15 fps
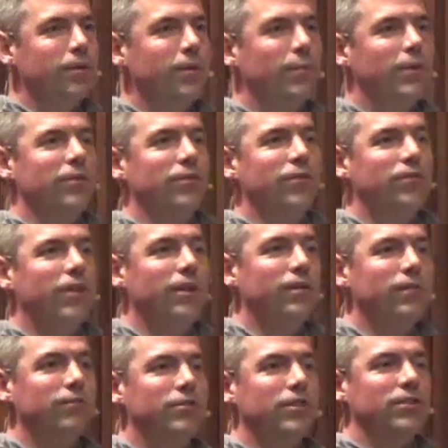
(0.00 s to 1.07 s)
Because instead
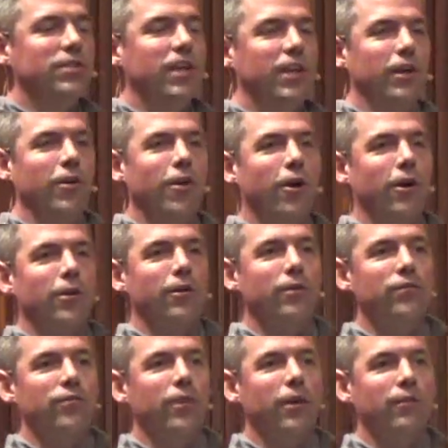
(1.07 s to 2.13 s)
of just getting hard on
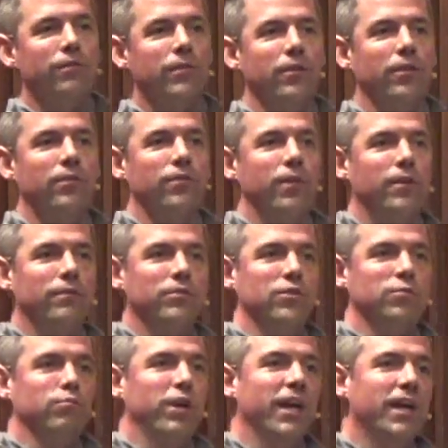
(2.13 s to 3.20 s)
herself and instead of
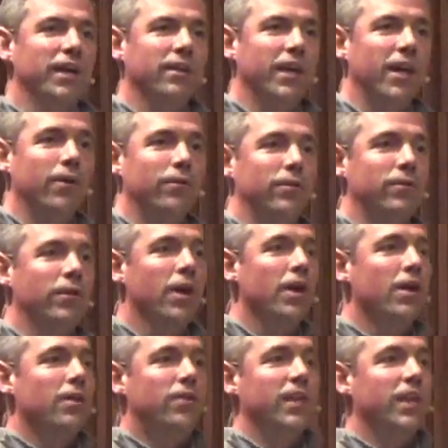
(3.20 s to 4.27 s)
just breaking down and
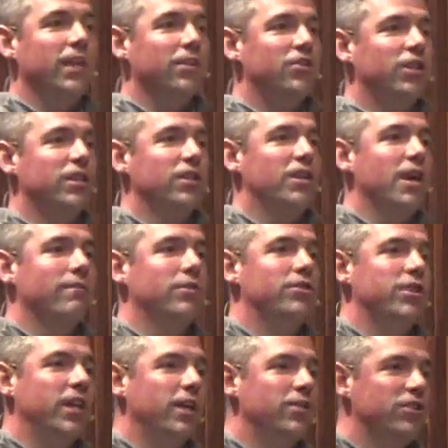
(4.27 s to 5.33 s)
thinking she could never
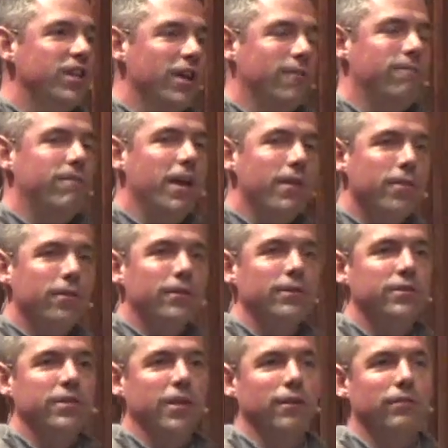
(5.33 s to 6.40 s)
change, she had faith in
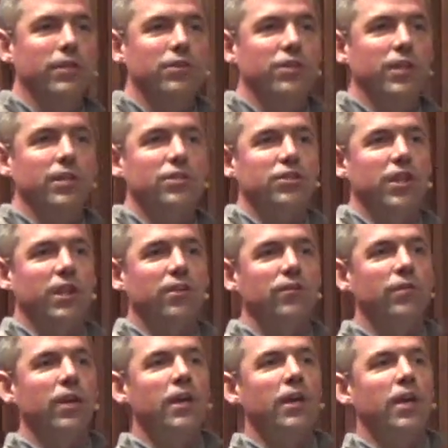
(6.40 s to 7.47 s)
herself that she could
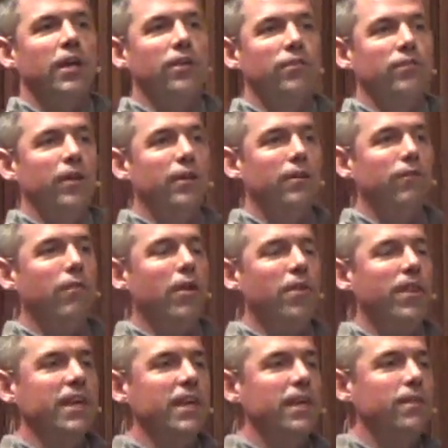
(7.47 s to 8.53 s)
change. And instead of
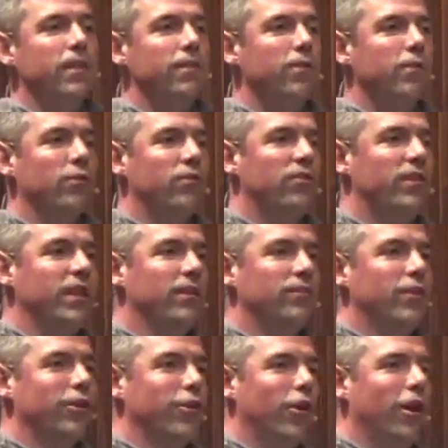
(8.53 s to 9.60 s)
thinking that those things
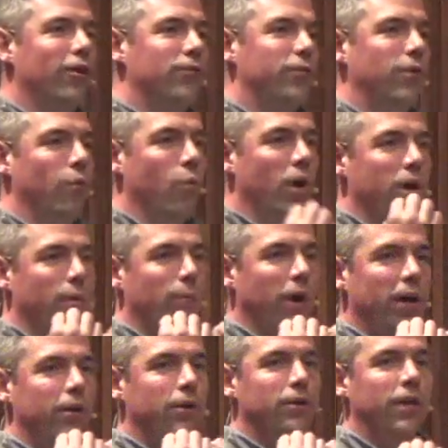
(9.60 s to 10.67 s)
that caused her to want to
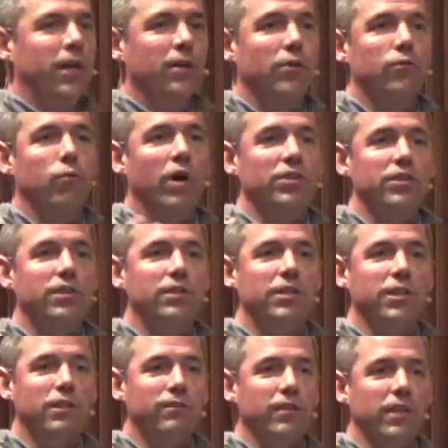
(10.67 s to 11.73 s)
bite her nails, watching
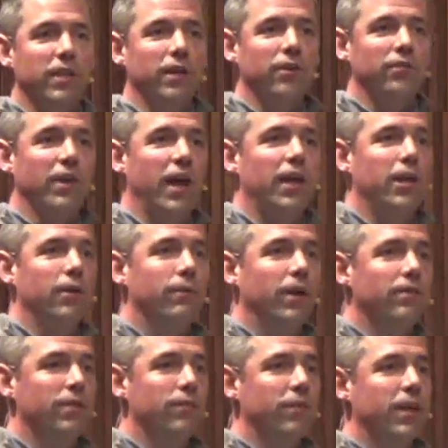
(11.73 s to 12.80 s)
TV, anxiety
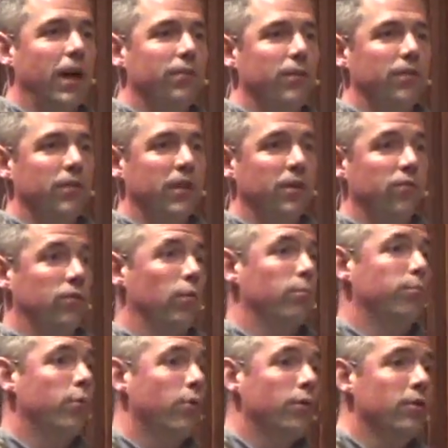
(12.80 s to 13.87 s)
around different kinds of things, so
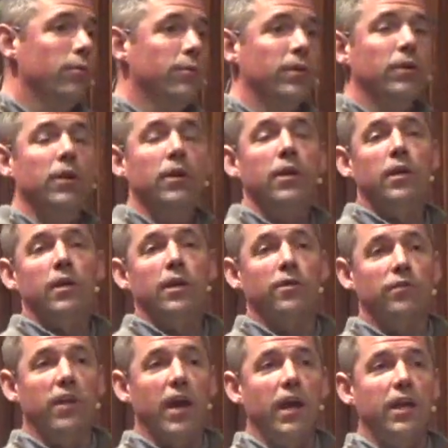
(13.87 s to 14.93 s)
boredom and
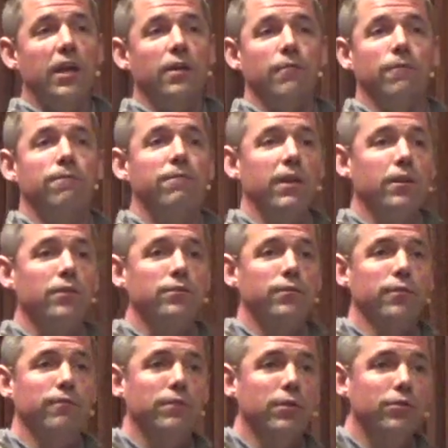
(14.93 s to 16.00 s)
anxiety and fears for
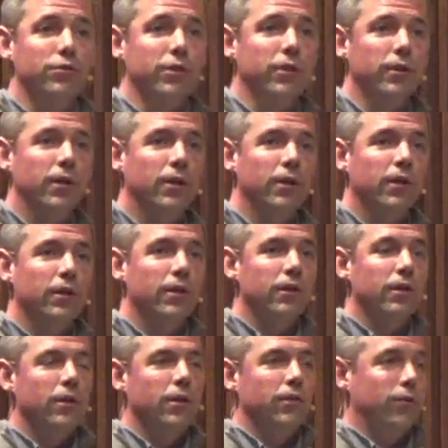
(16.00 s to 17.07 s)
the future,
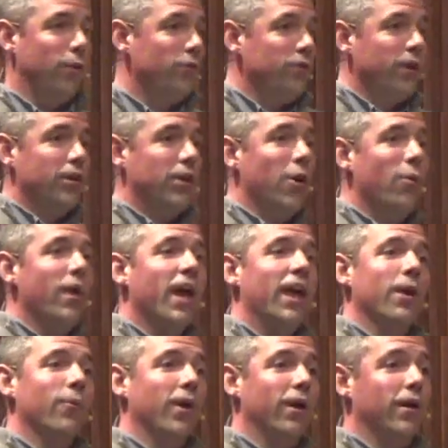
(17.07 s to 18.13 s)
those aren't going
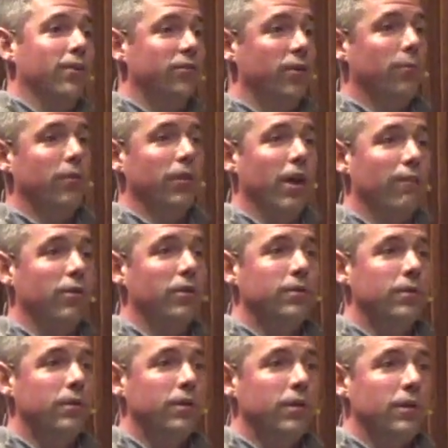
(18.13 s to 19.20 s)
anywhere on some level.
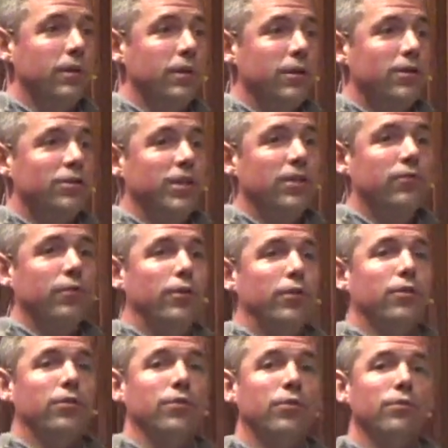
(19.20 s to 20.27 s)
She inserted
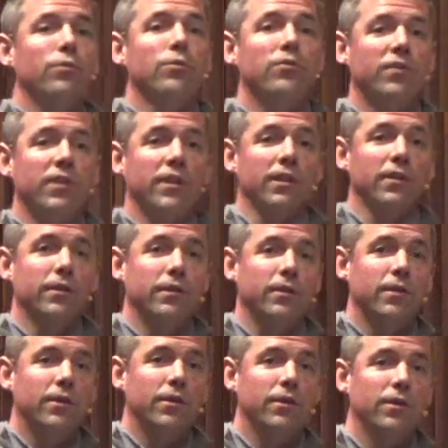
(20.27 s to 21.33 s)
a new routine,
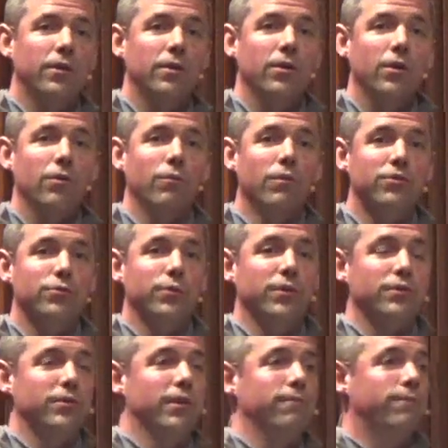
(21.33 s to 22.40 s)
which
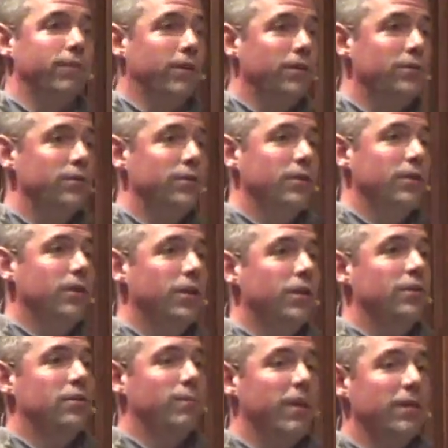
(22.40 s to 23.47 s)
was at first
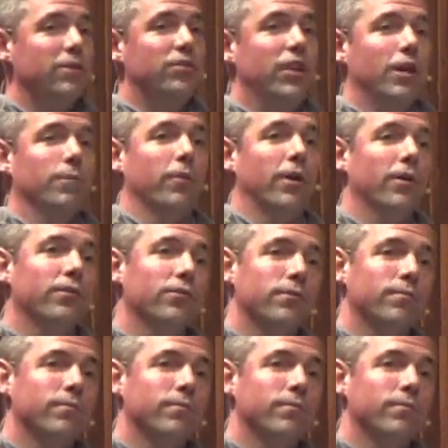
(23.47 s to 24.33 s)
to make the check marks.